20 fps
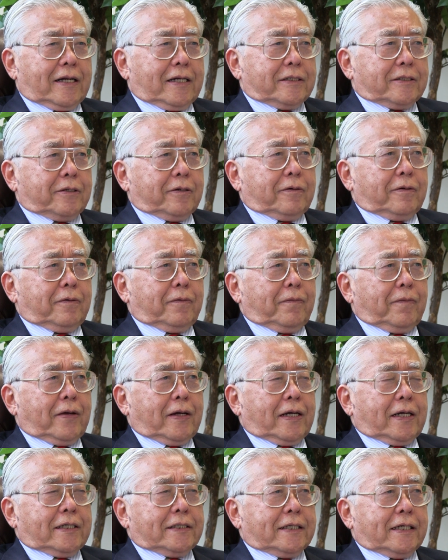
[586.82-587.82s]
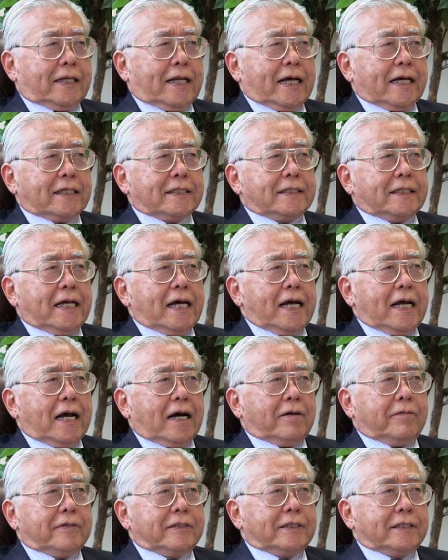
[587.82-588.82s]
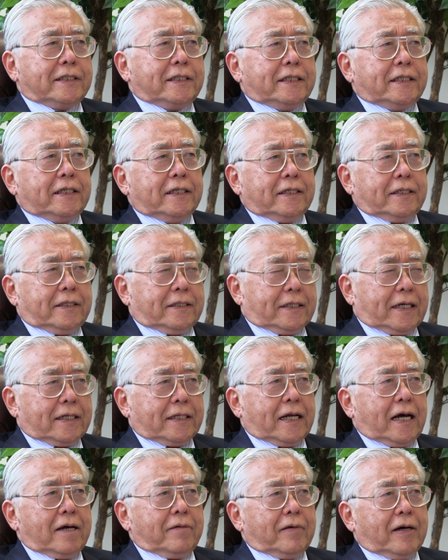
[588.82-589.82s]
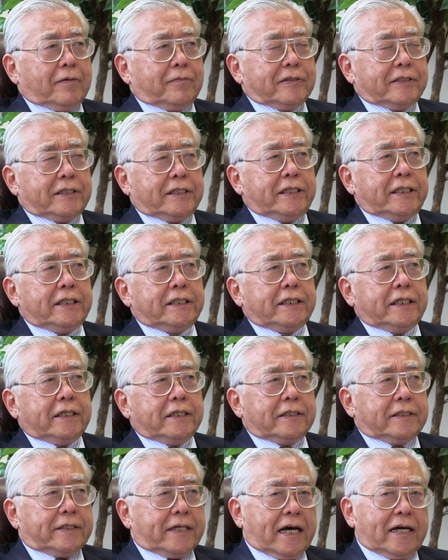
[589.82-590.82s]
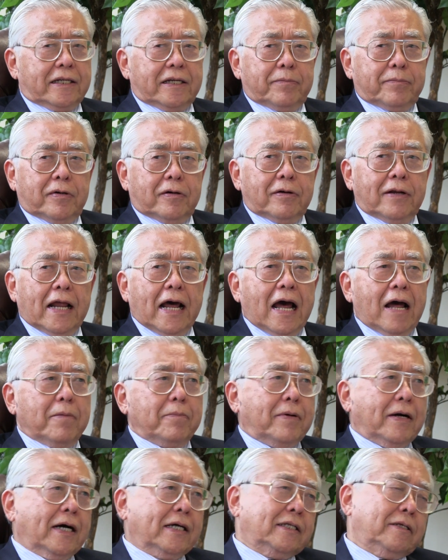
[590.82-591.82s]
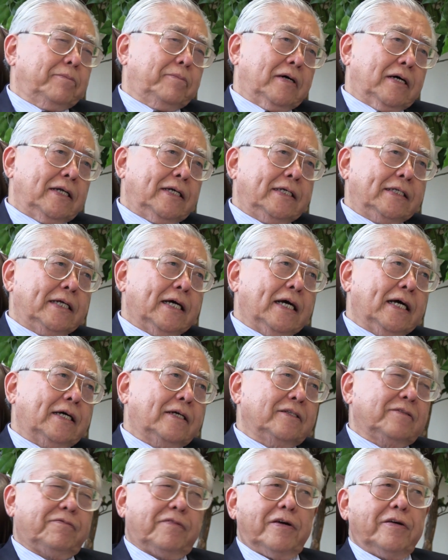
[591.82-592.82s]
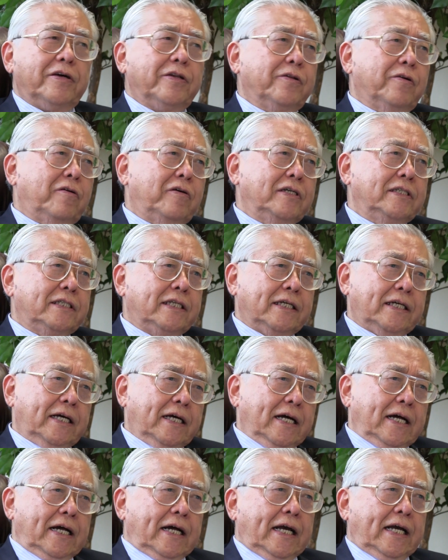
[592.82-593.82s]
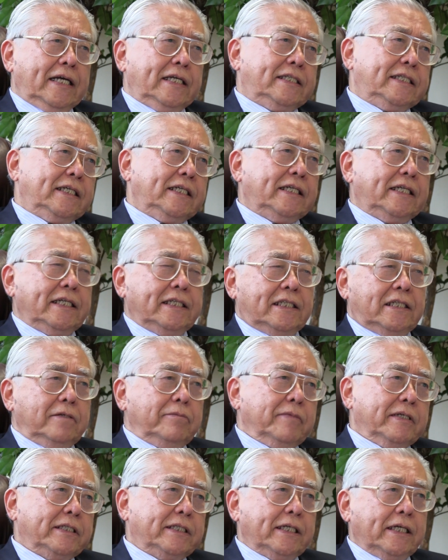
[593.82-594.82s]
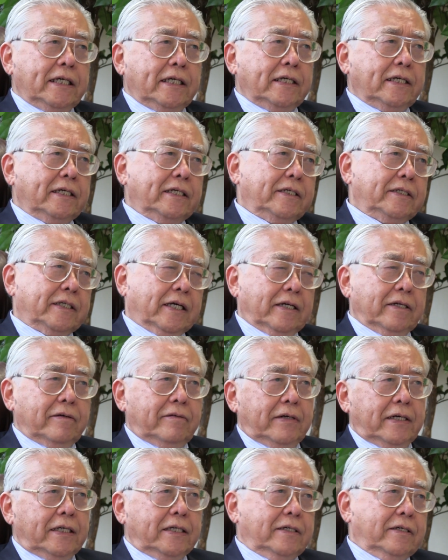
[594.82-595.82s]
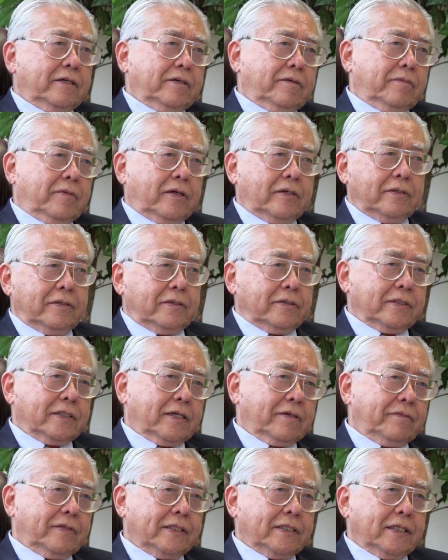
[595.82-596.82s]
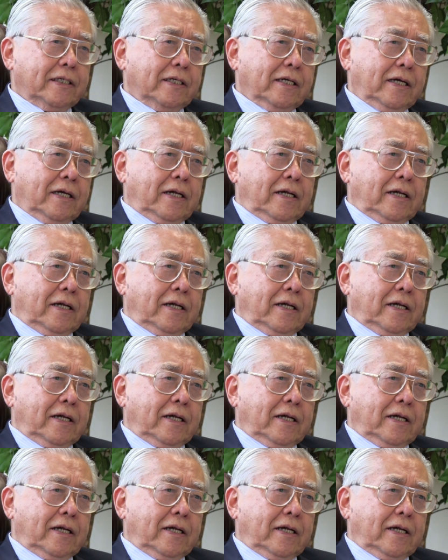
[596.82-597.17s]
So the next day, that time I was teaching Dynamo Lab at the Polytech. It's very noisy, AC/DC machine, generator, motors, everything.